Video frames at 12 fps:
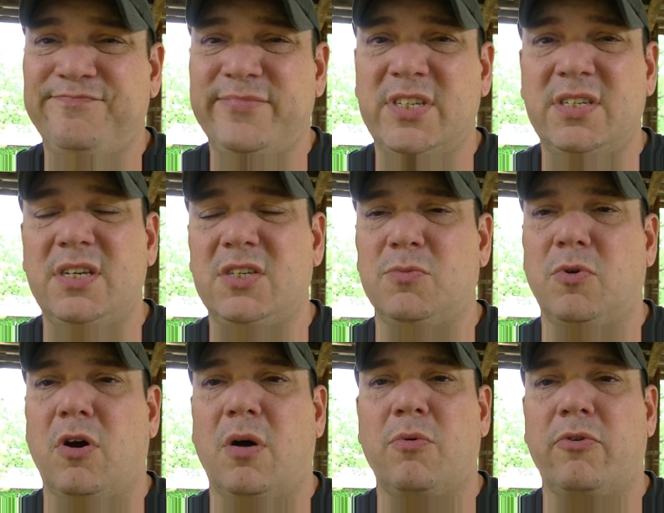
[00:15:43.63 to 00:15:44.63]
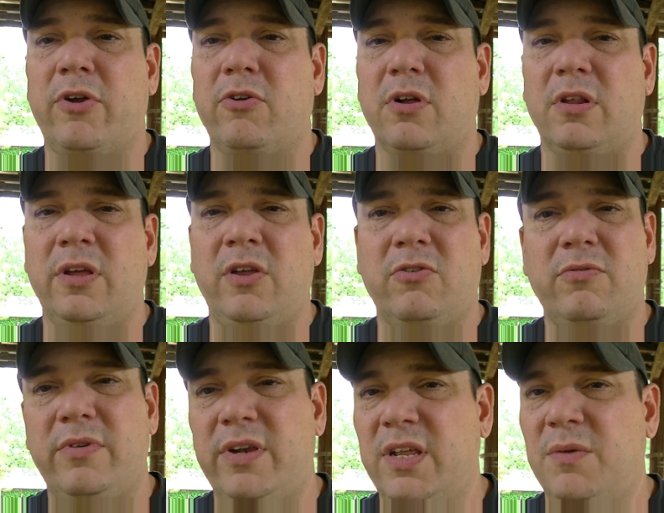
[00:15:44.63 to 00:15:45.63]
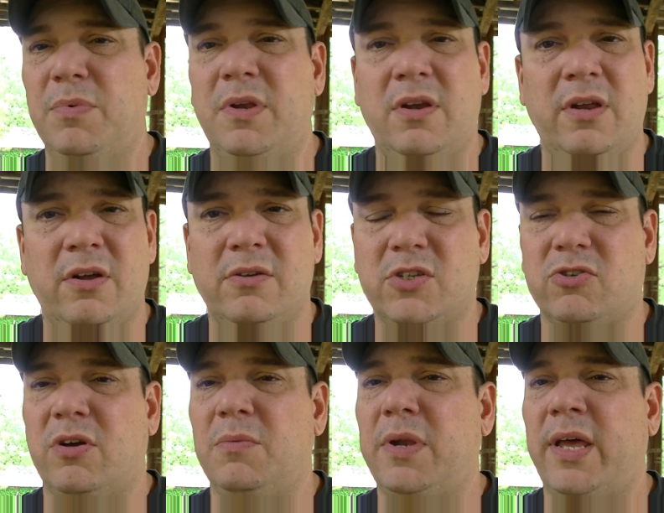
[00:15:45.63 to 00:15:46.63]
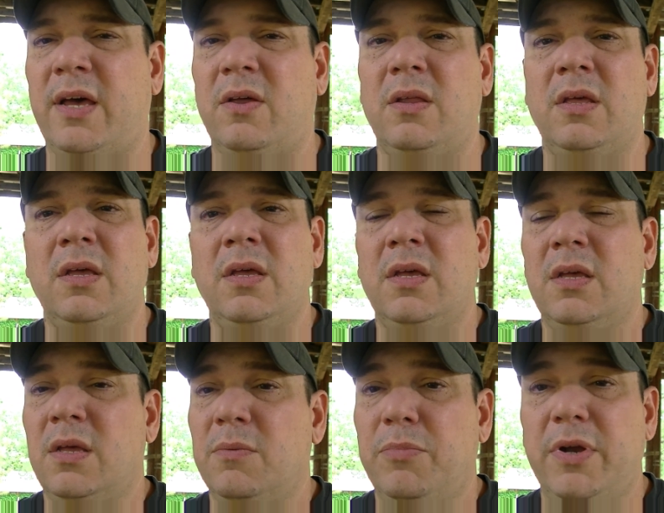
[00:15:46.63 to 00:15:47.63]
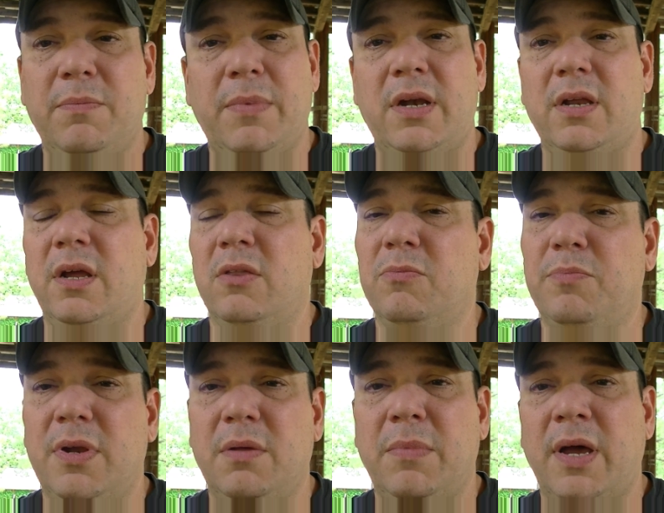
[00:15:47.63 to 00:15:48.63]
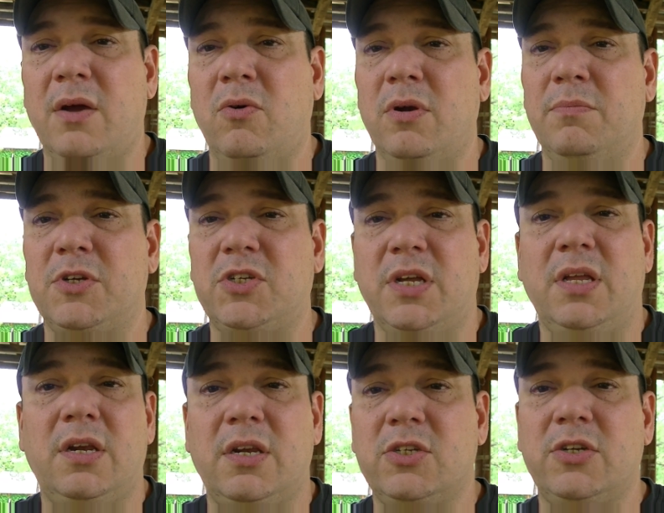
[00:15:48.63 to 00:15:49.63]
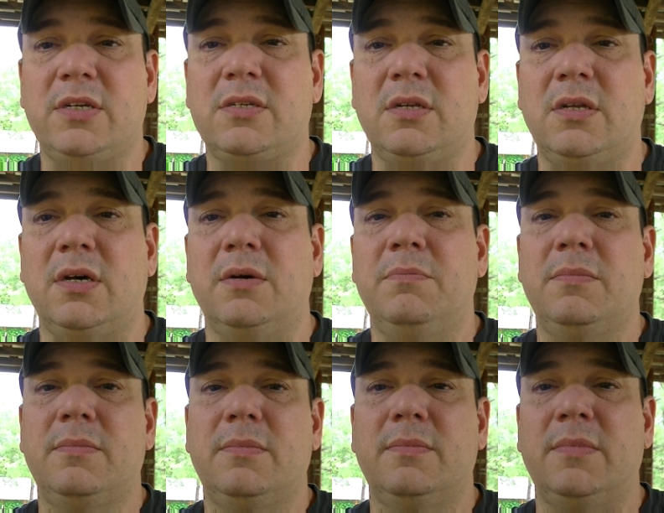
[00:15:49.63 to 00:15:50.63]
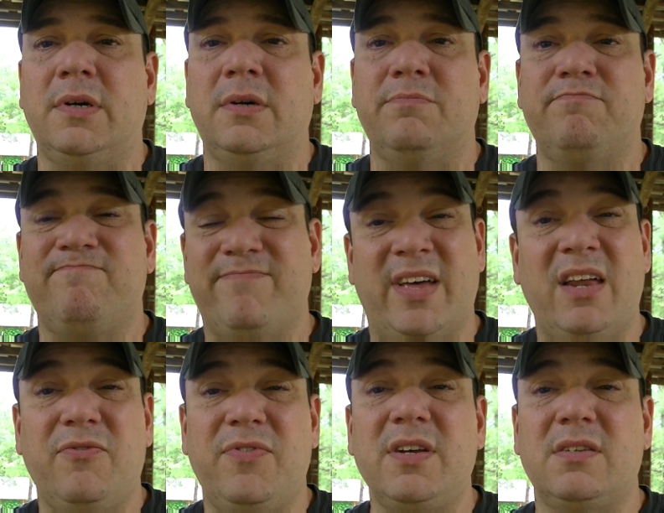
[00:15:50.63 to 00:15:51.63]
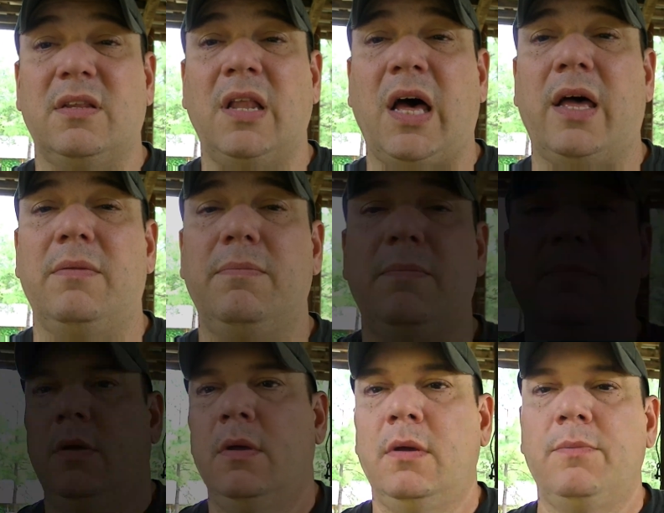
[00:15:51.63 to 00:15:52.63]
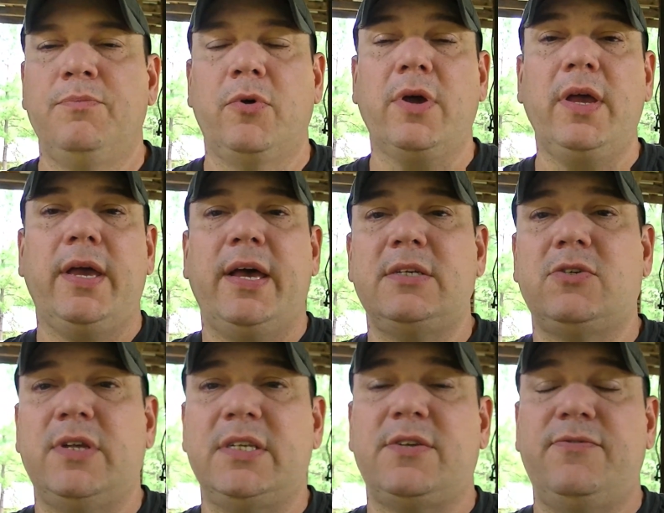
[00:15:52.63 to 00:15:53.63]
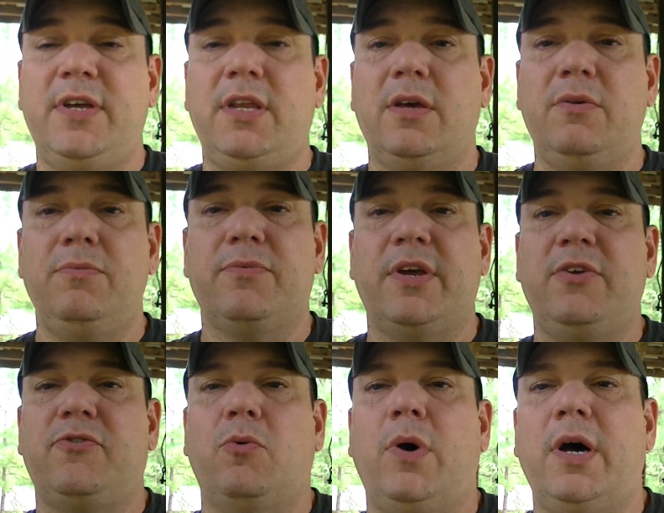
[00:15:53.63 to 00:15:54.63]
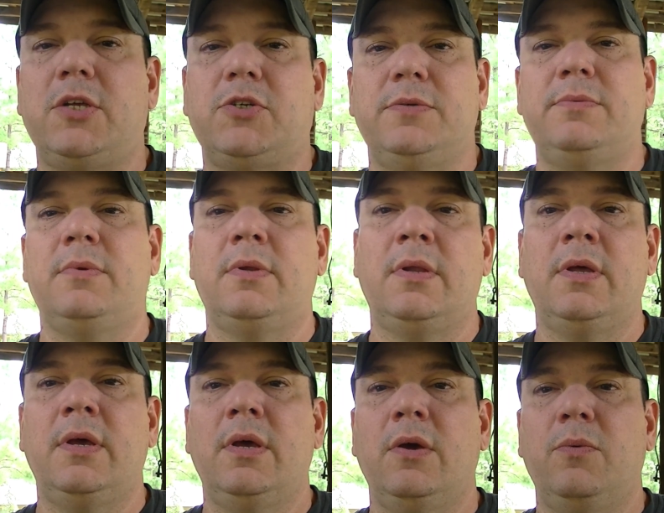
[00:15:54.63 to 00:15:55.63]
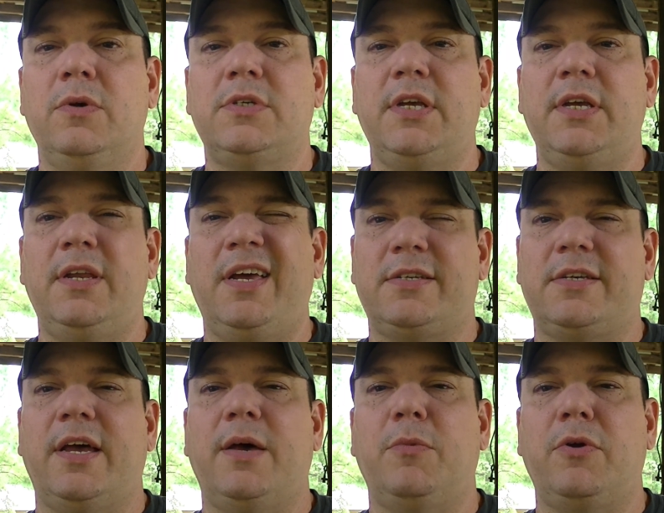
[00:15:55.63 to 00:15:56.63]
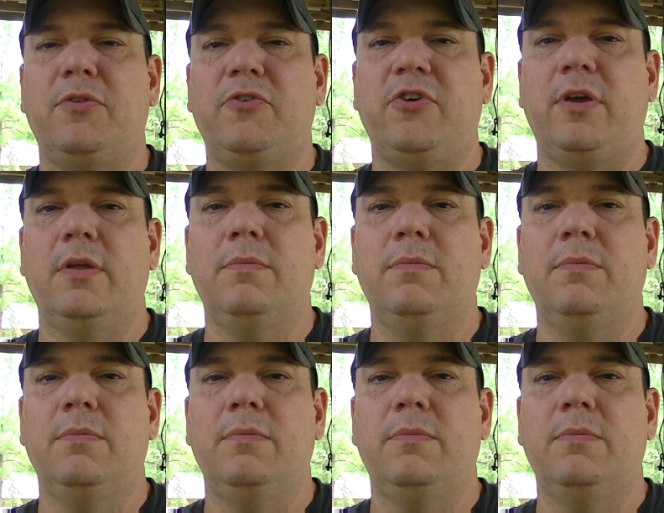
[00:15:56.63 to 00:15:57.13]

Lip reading: just get some carburetor cleaner, dip it in there, scrub it out, put it back together and put it back on the machine and adjust it up. That'll fix a lot. Okay guys, so that's the video. Thanks for watching. We'll see you next time under the shed.